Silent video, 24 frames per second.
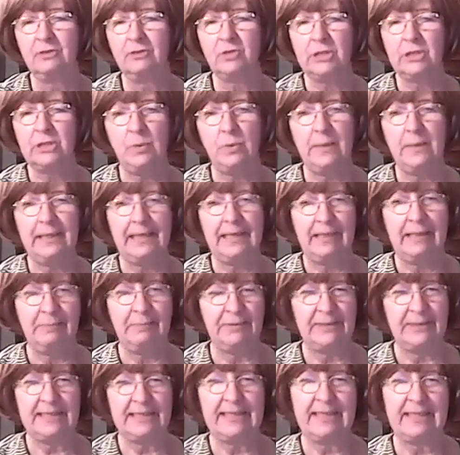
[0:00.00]
slow and
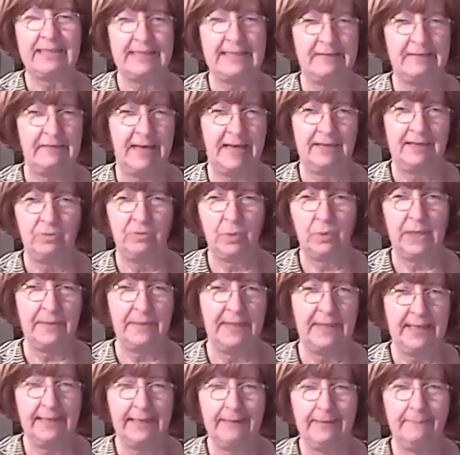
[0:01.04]
labor-intensive
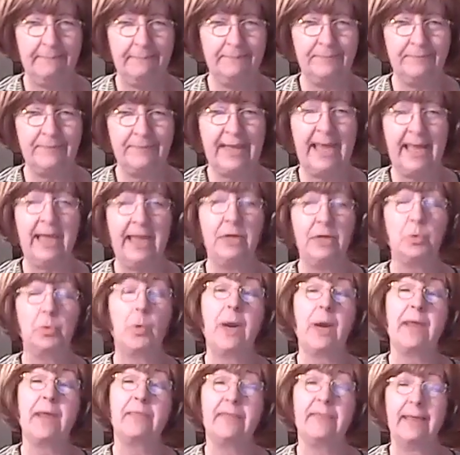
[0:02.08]

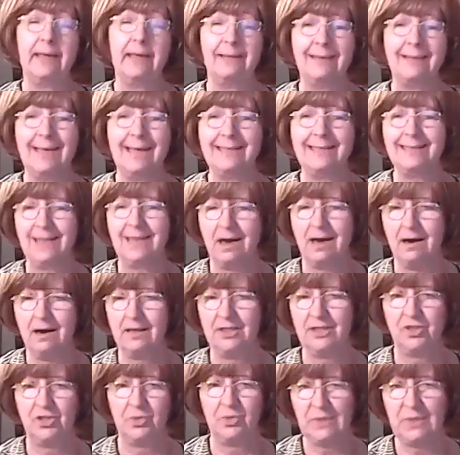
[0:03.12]
handwriting that's
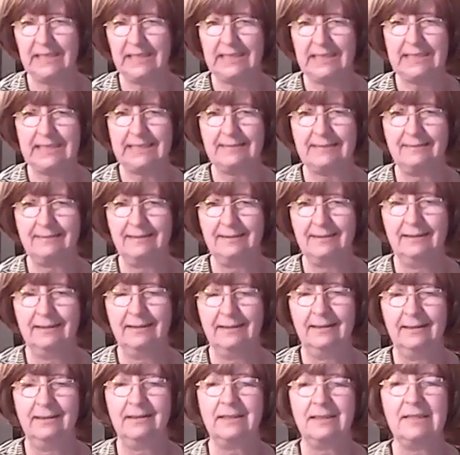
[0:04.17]
hard to read,
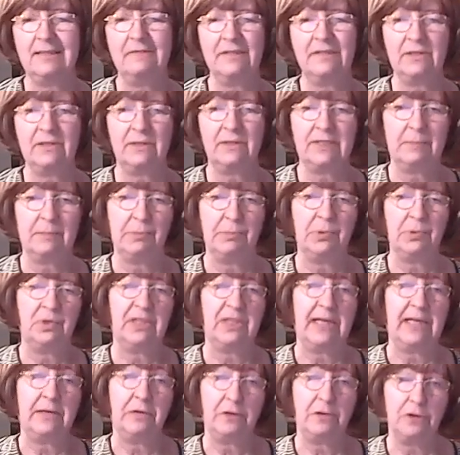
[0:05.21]
difficulty
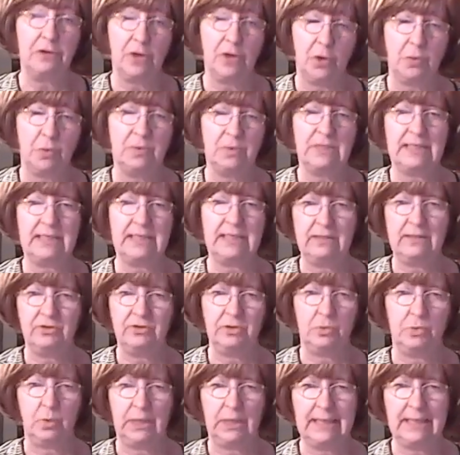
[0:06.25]
putting thoughts into
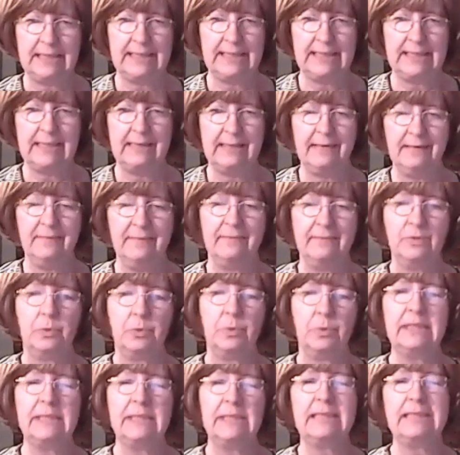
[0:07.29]
writing,
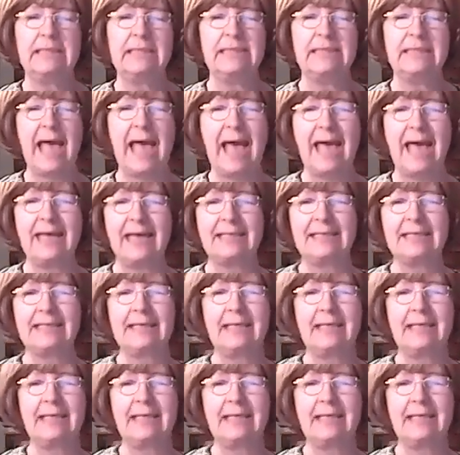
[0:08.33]
written text